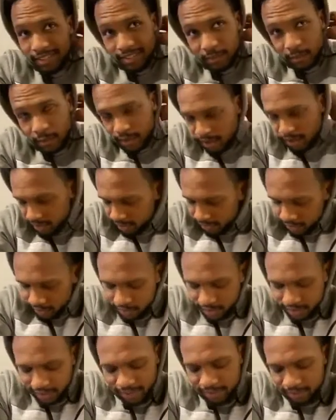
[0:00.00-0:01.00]
we talked a few
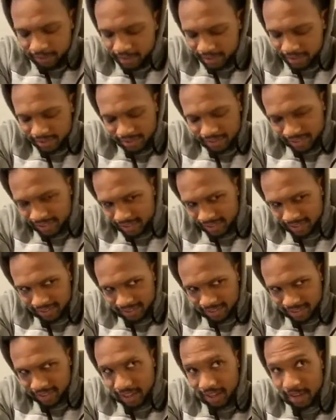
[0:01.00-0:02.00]

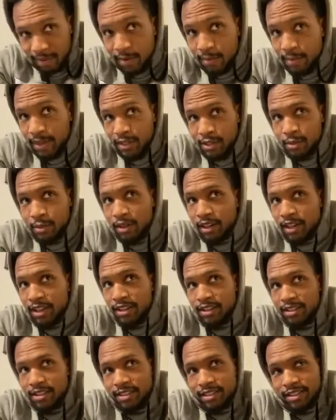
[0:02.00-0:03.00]
times in my
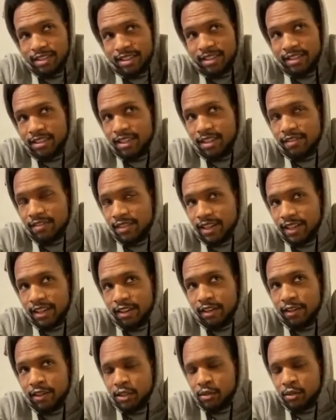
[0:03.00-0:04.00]
20s and stuff, like
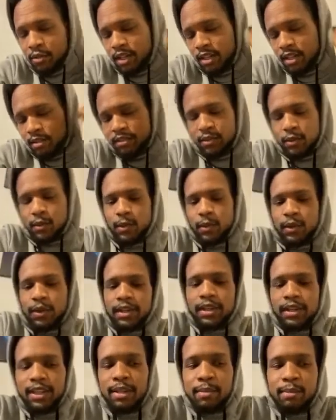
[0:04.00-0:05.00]
early 20s
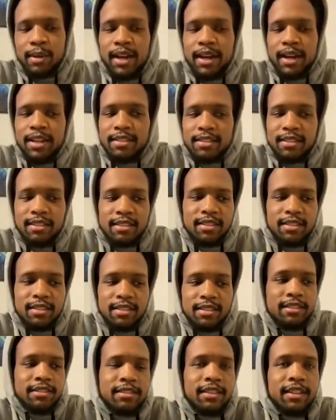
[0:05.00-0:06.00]
before he passed and
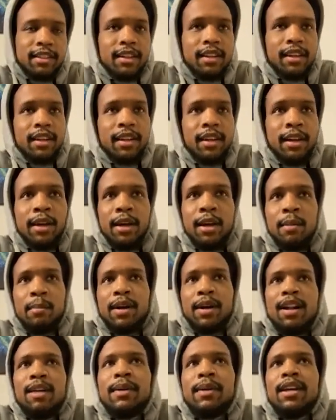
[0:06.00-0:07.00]
stuff.
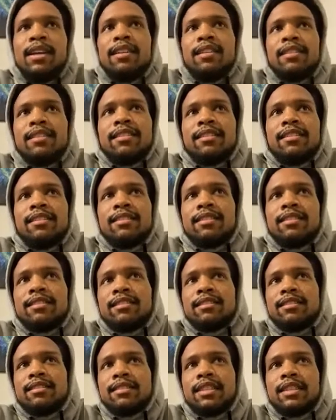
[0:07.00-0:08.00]
But I mean,
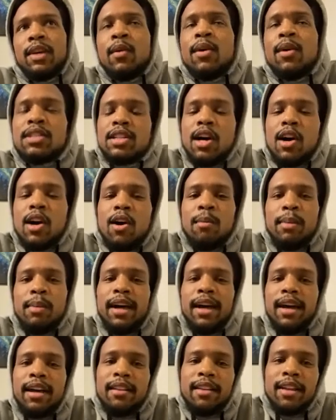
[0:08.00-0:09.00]
it wasn't all
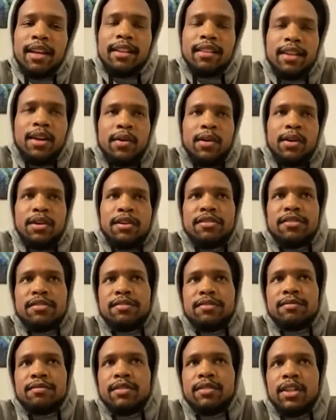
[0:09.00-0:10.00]
bad. Like there were,
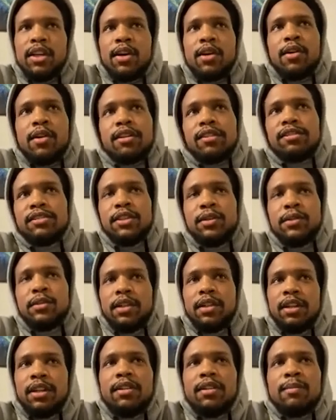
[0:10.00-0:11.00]
a few
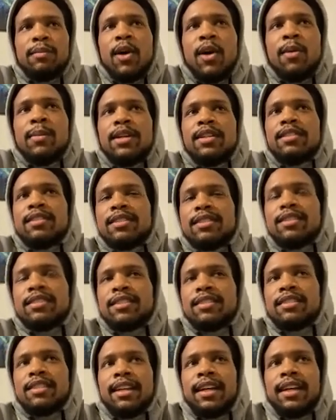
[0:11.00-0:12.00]
good
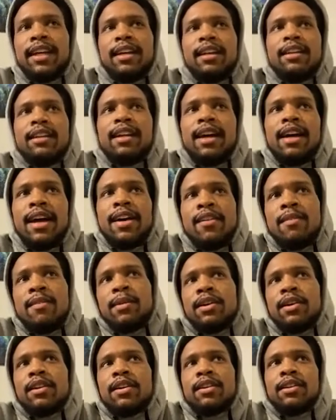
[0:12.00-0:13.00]
moments. And I
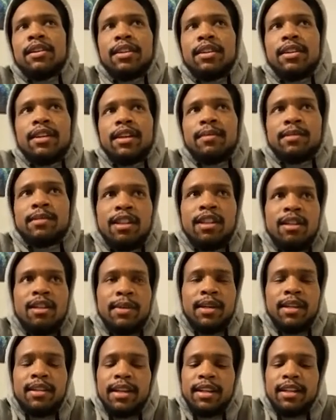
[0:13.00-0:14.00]
remember him telling
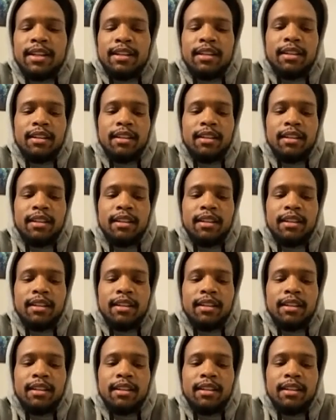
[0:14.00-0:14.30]
me like,